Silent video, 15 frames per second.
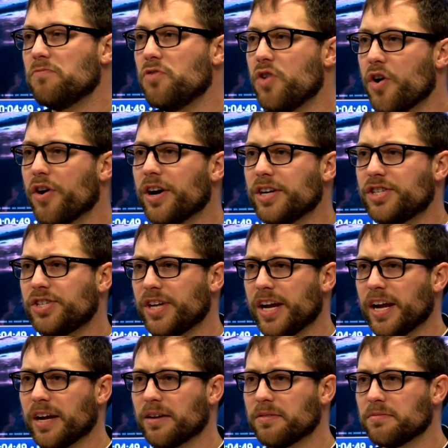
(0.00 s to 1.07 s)

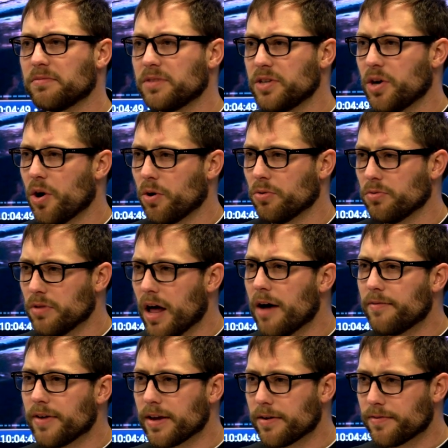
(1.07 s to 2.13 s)
nourishing, you know,
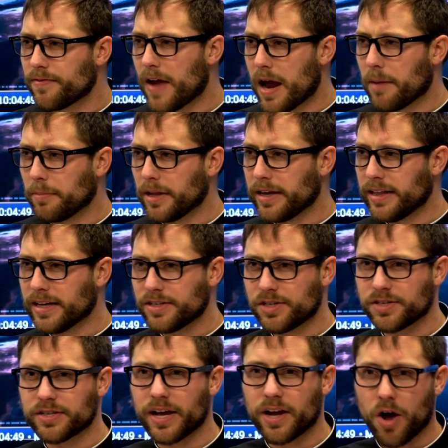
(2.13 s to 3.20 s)
loving family that's
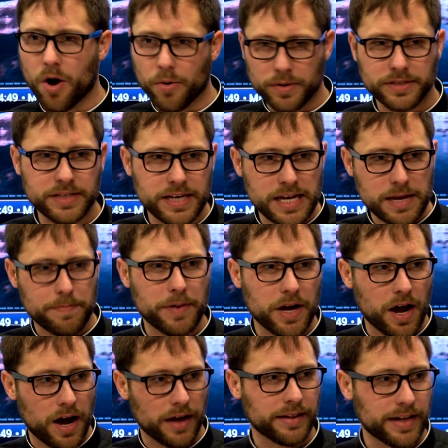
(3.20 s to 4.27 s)
just like always
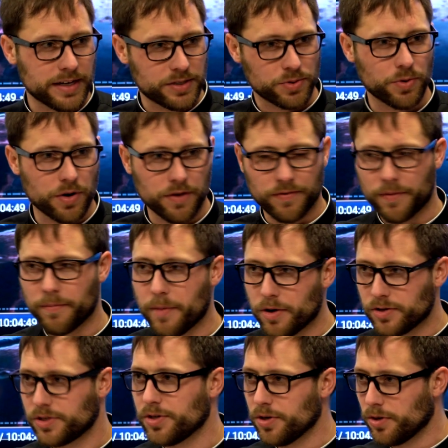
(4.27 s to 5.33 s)
heaping on like sort of
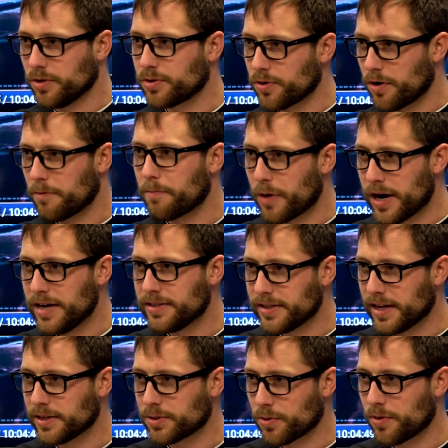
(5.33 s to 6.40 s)
emotional sort of praise and
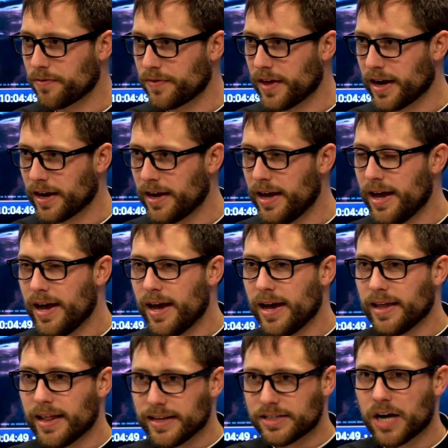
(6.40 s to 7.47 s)
that sort of thing,
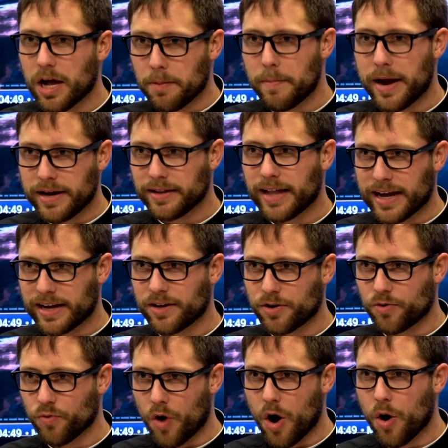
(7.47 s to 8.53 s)
the child might like
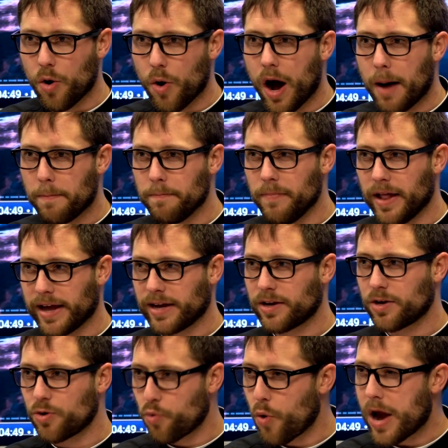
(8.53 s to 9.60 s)
grow up
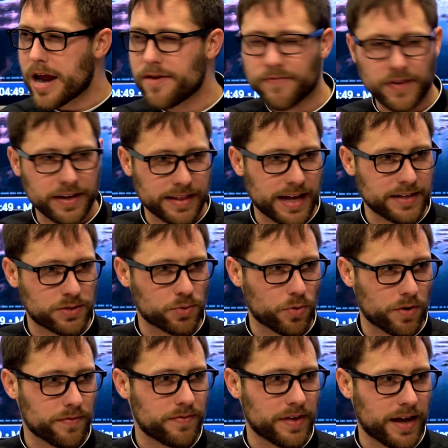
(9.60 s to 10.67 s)
like craving that
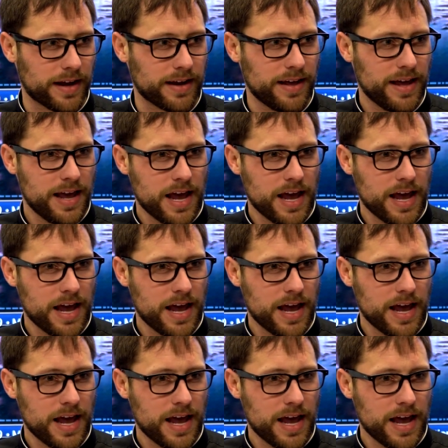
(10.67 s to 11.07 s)
sort of thing.